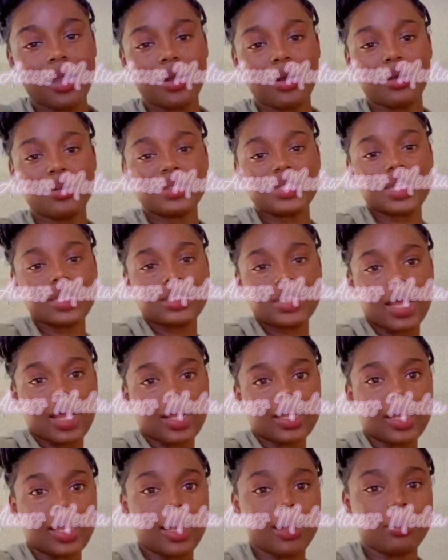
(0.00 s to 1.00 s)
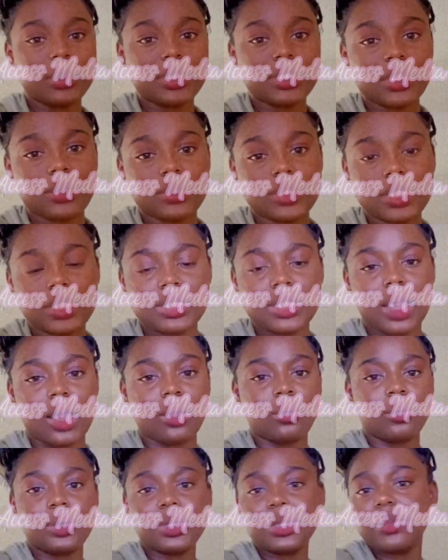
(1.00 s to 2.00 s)
I go on TikTok. They got a bitch on TikTok.
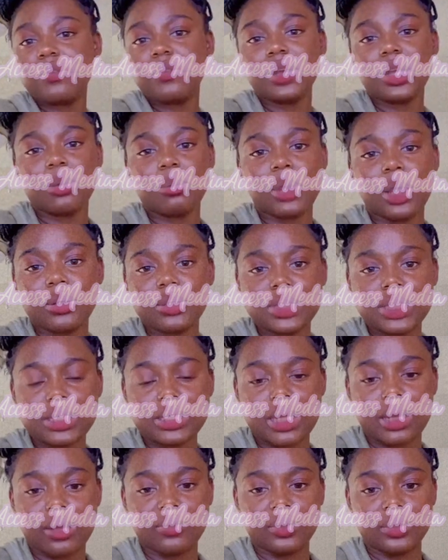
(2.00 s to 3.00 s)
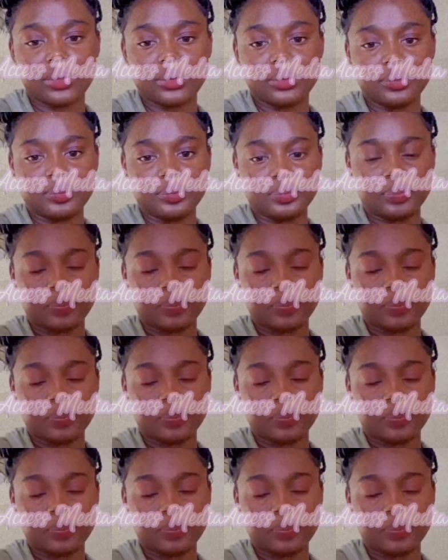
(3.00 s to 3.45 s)
What the fuck am I on TikTok for?